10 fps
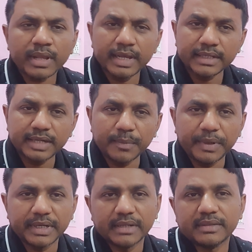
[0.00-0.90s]
Inkjet
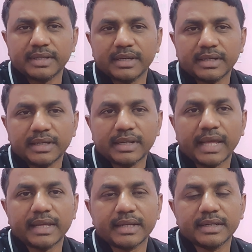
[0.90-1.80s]
printer is there
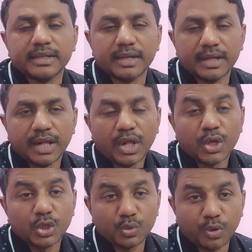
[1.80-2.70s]
like
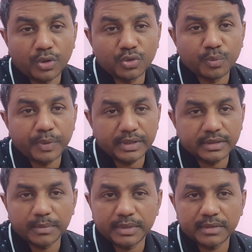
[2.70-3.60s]
you want to print
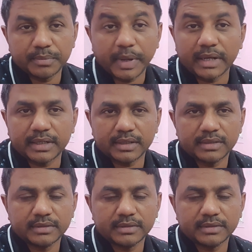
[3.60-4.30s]
something better.